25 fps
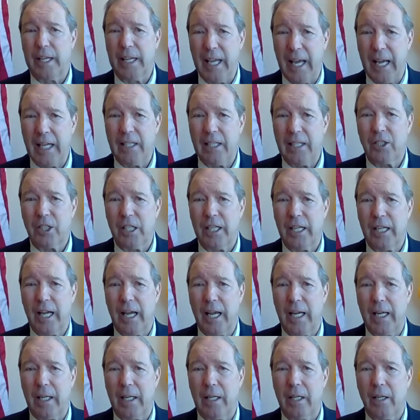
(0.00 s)
the
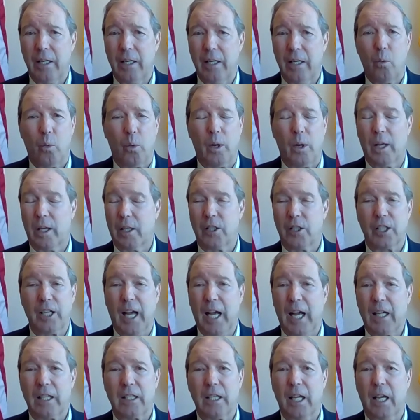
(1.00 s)
ACA will
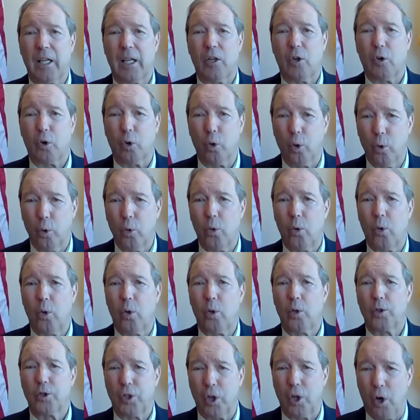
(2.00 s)
exact a
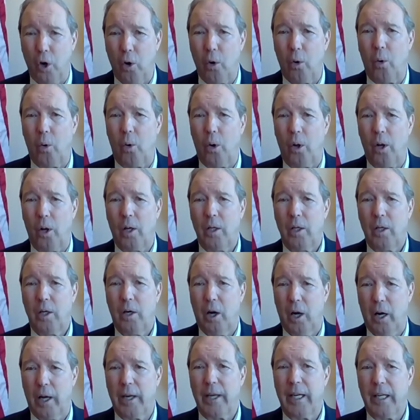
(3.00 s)
cruel toll
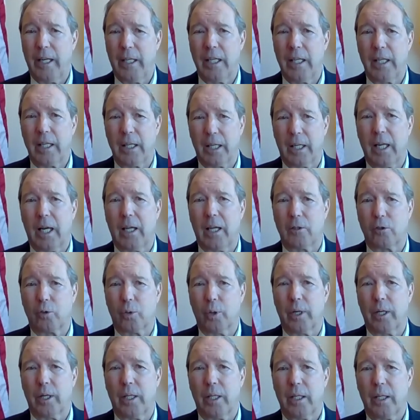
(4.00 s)
on Indian
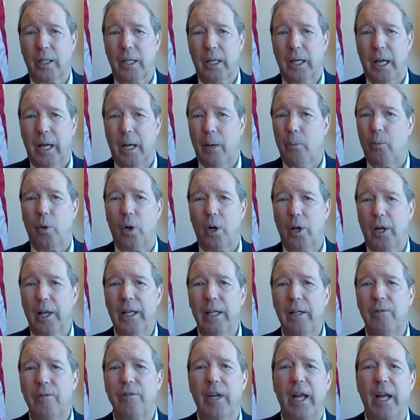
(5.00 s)
country and will
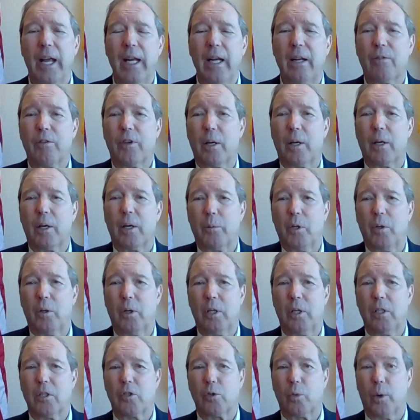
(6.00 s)
leave Native
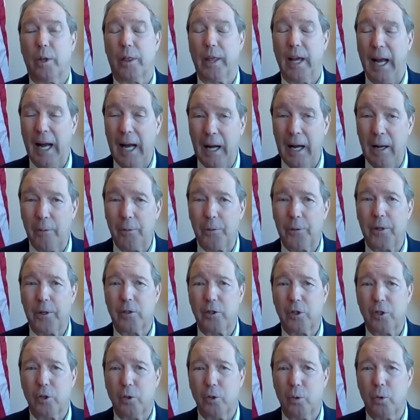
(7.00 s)
communities without
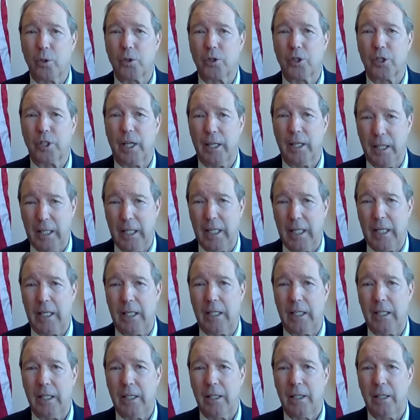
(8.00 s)
the tools they
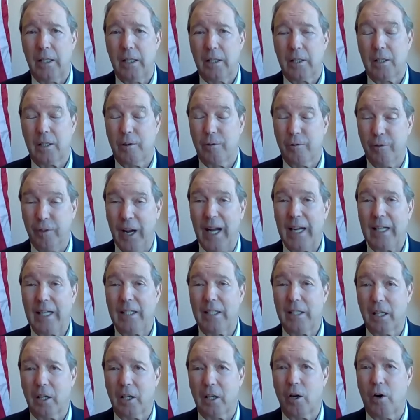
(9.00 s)
need to
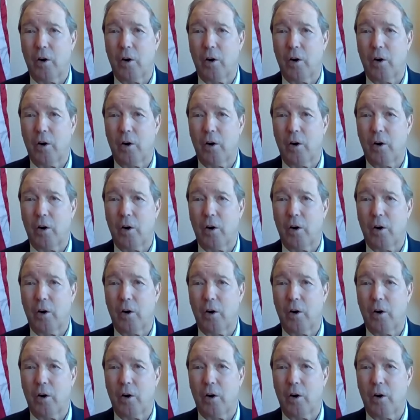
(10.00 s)
fight the